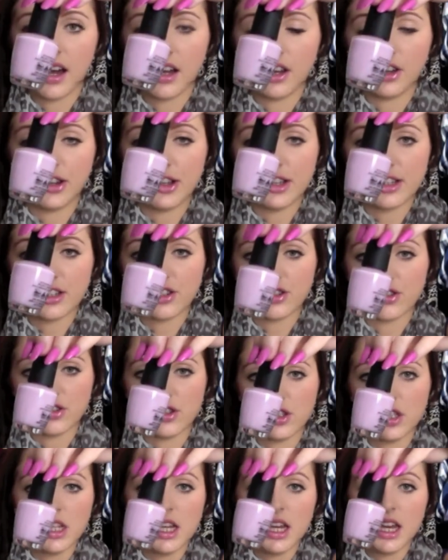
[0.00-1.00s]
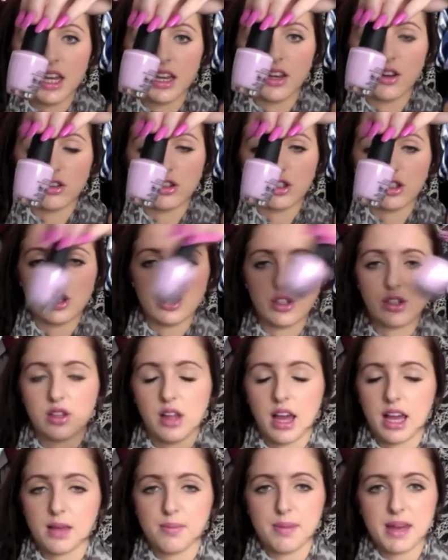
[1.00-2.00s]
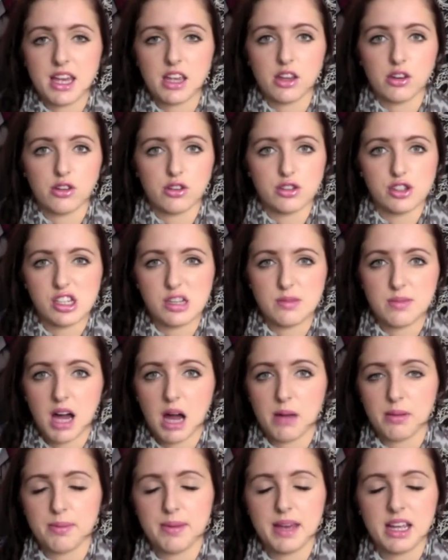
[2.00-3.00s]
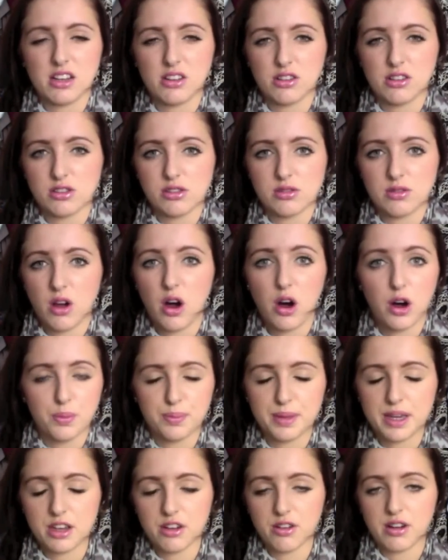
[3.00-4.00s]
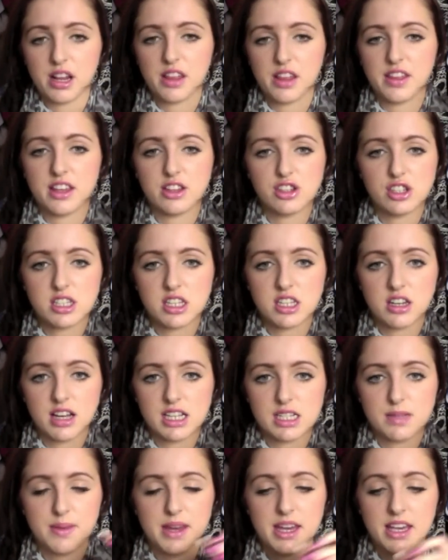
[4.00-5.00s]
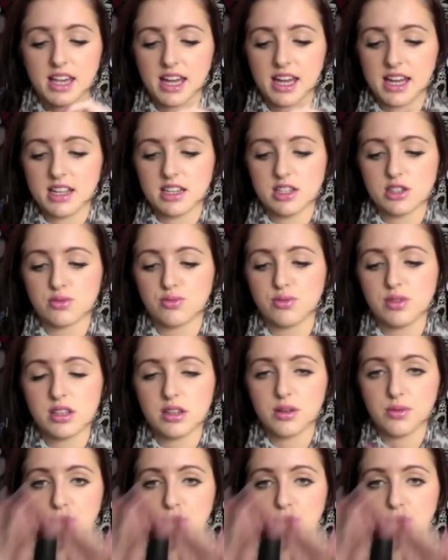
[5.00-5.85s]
neutral, not too, like, pink, not too Barbie pink, not hot pink or anything, just a nice pink. And it's really,